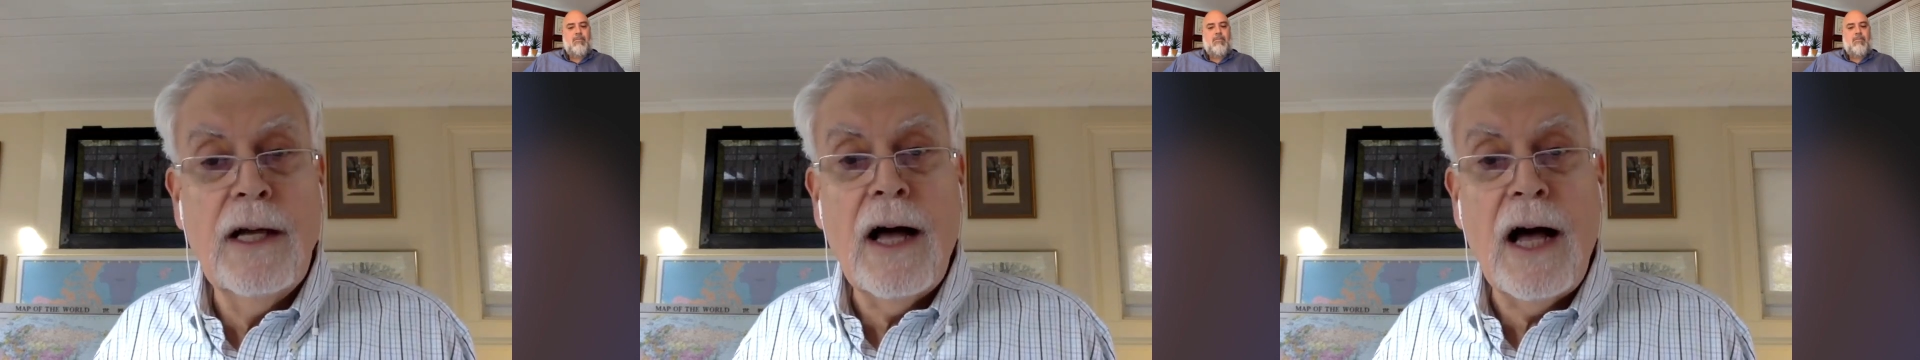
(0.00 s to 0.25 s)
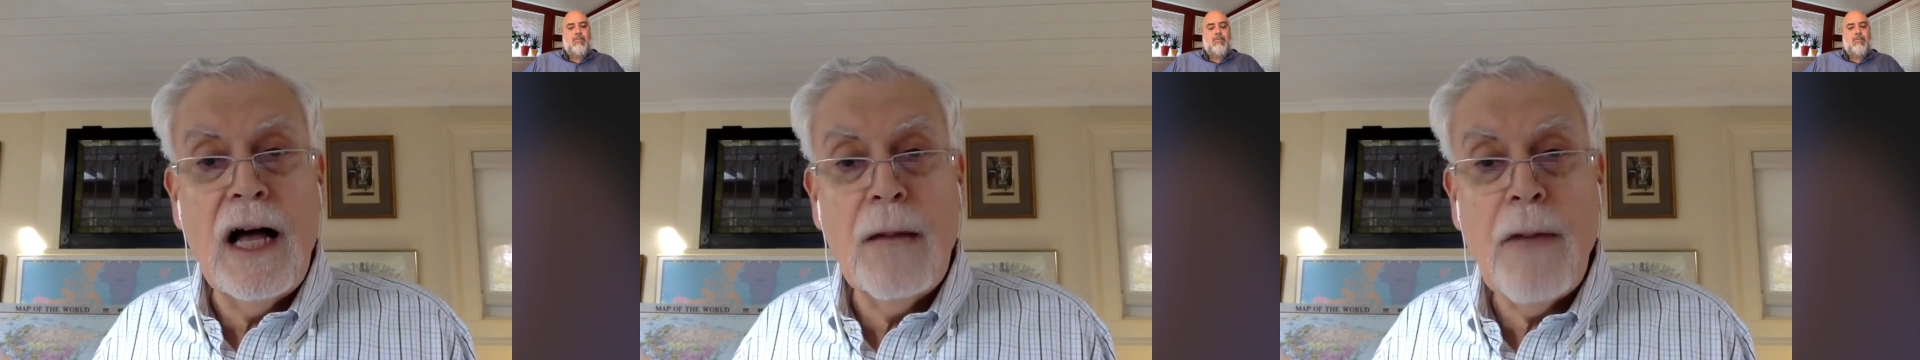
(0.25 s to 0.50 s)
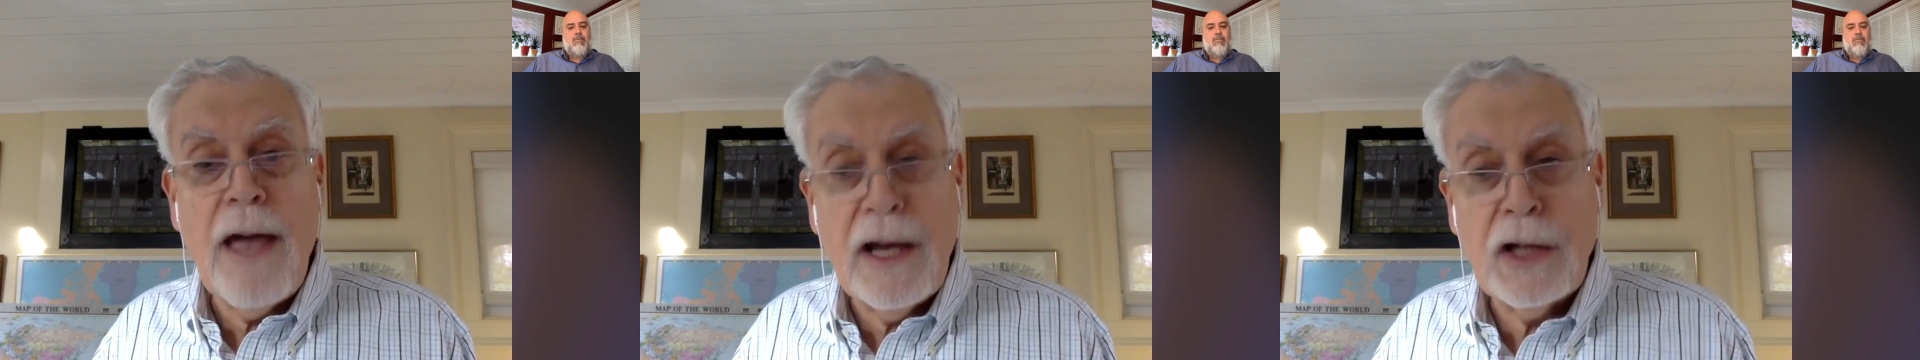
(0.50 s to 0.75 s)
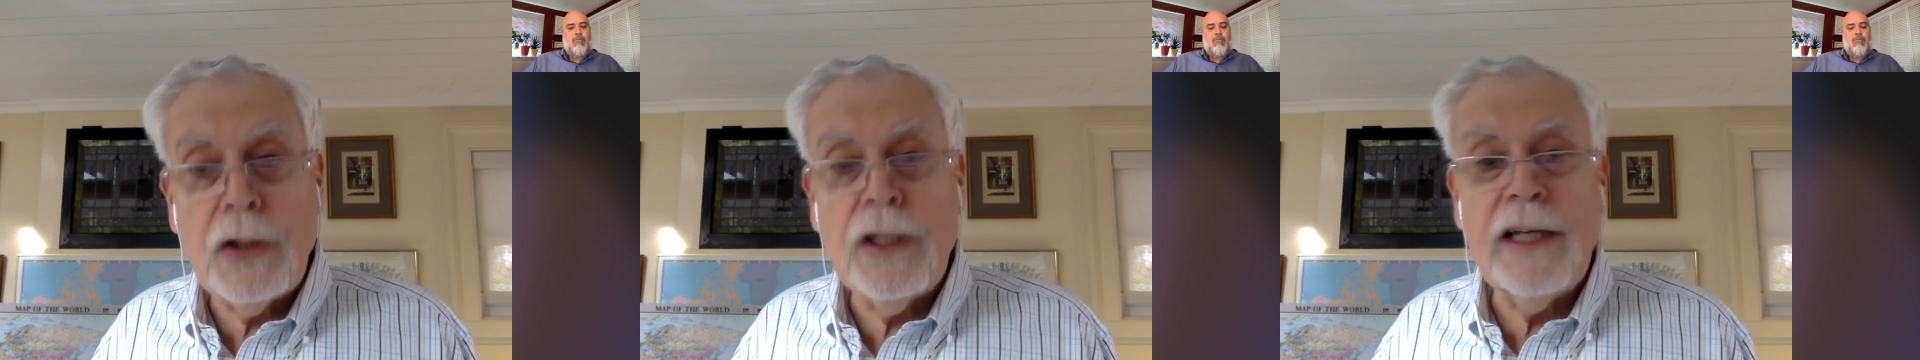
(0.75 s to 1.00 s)
I'm
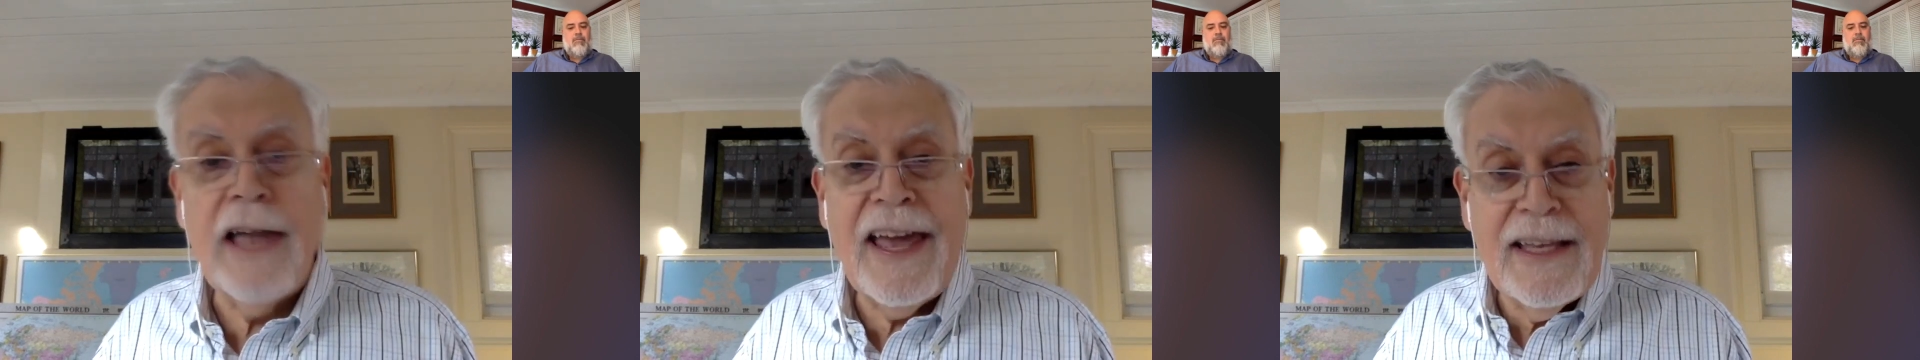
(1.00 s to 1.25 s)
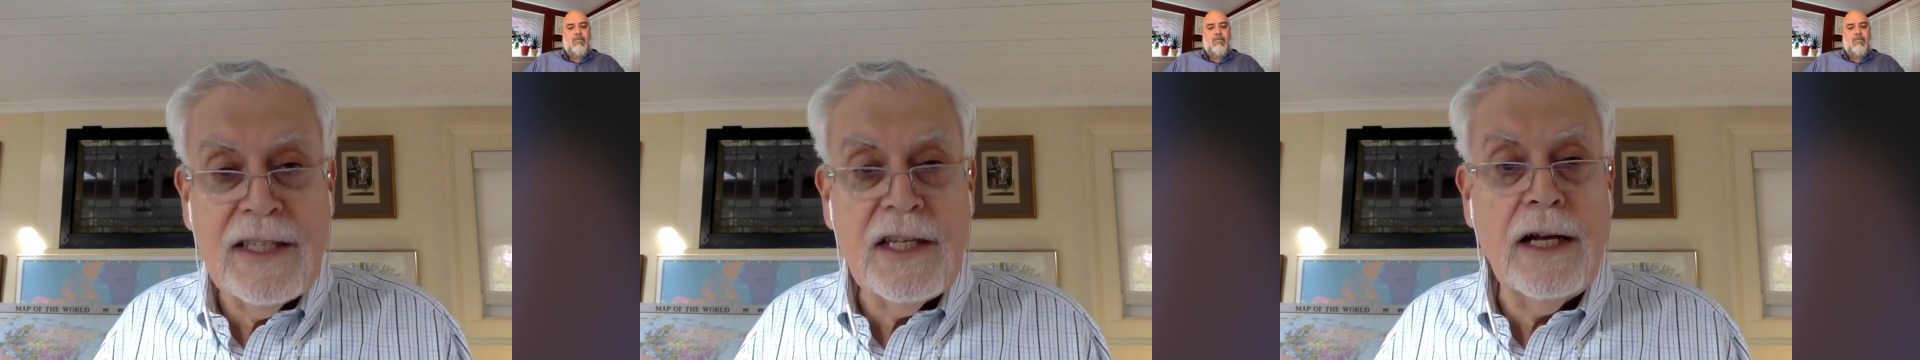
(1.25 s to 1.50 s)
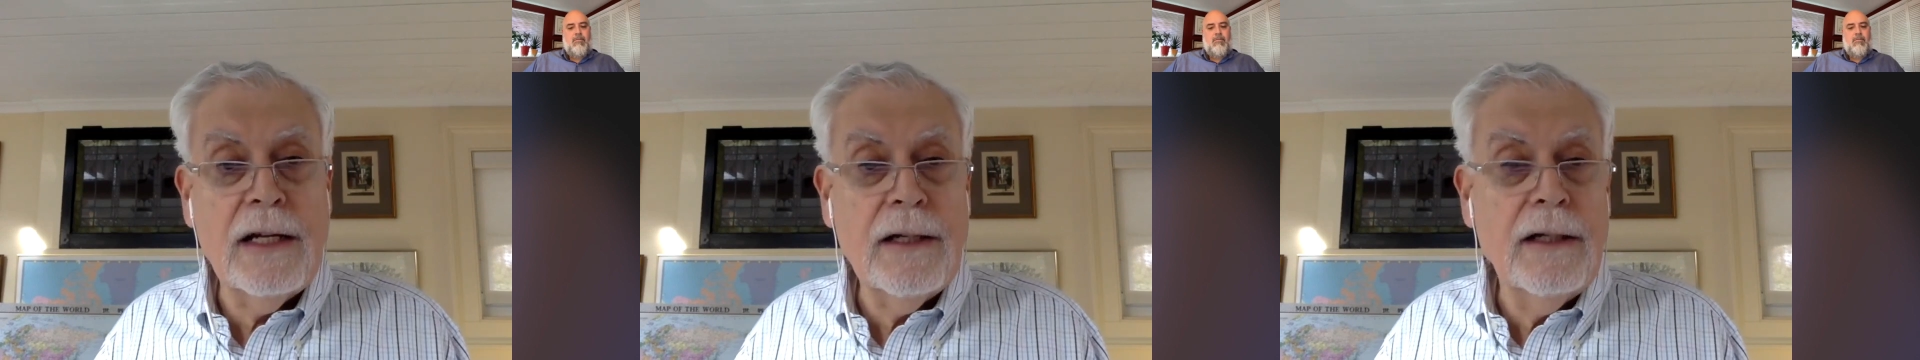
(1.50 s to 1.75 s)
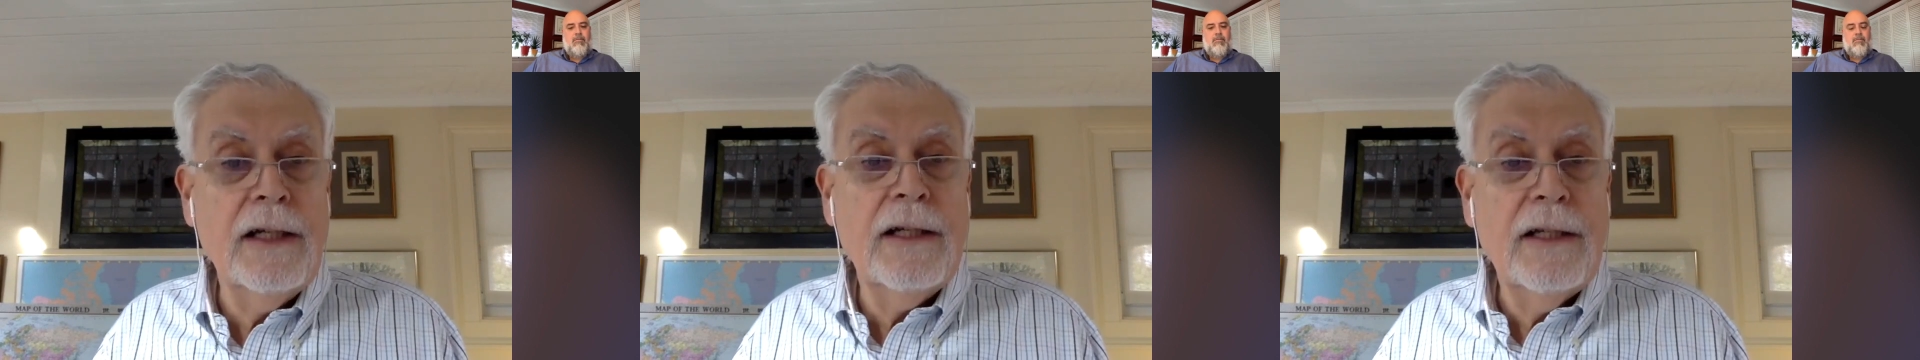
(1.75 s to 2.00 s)
actually hands-on
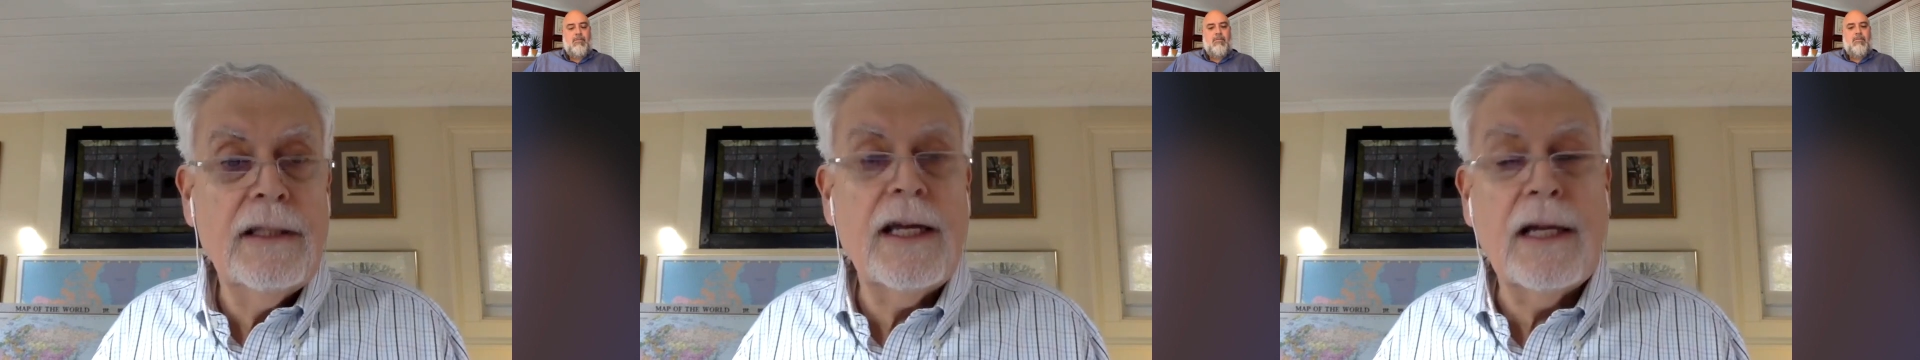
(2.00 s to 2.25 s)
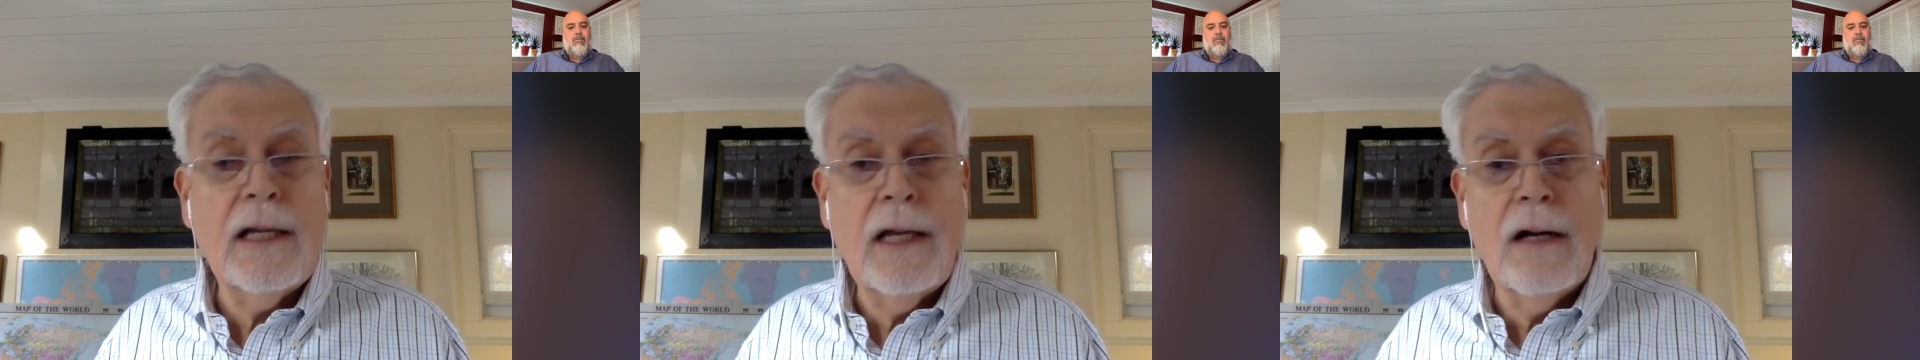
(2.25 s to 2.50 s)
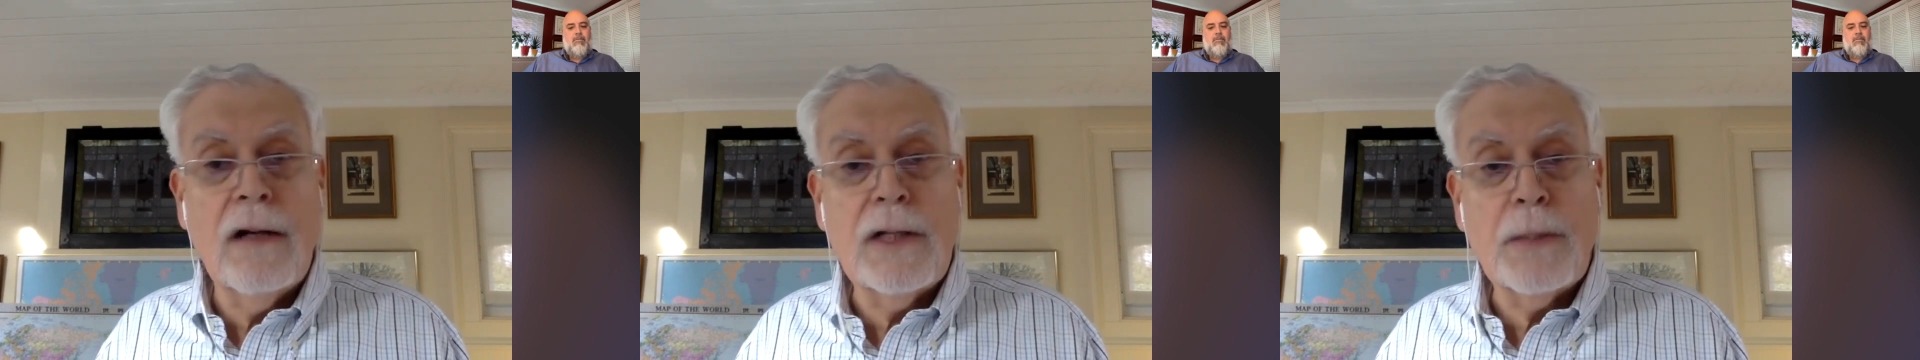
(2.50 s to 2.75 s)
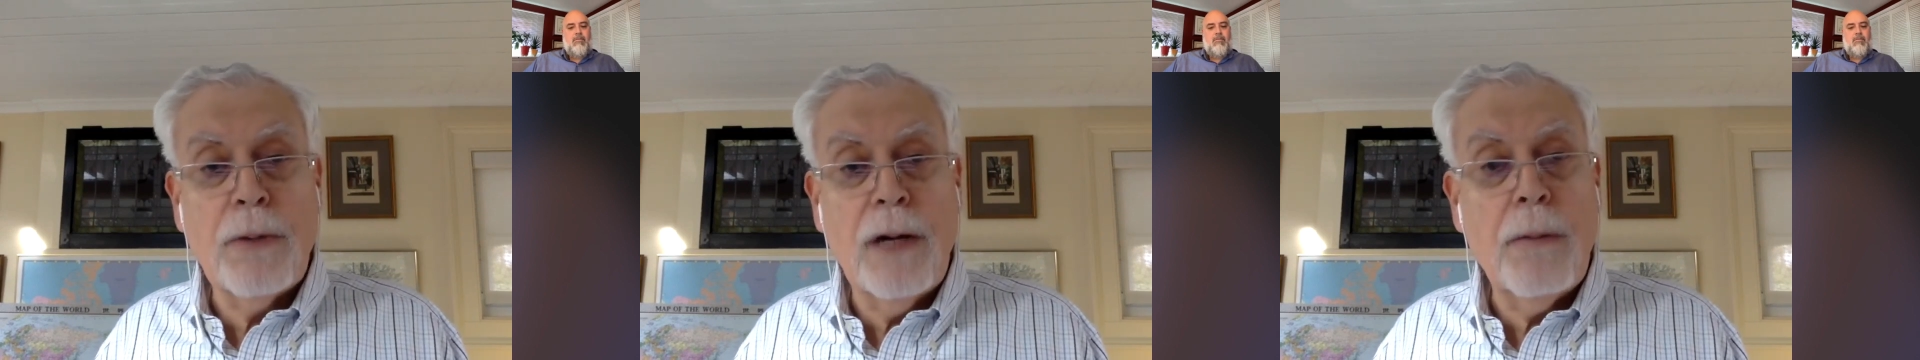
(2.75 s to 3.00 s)
taking care of this
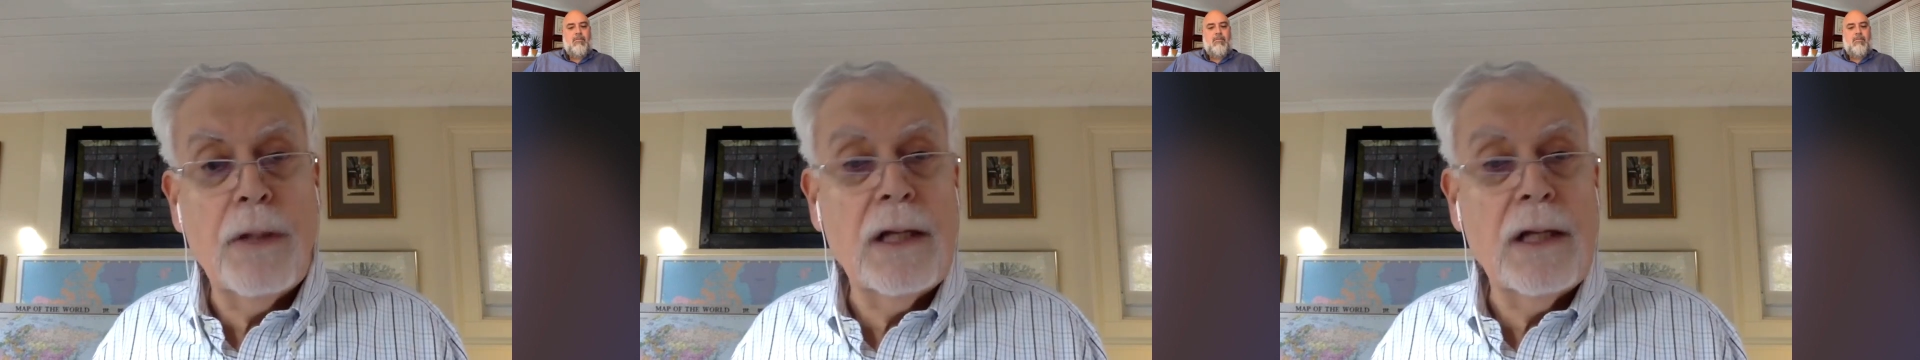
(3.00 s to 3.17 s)
property.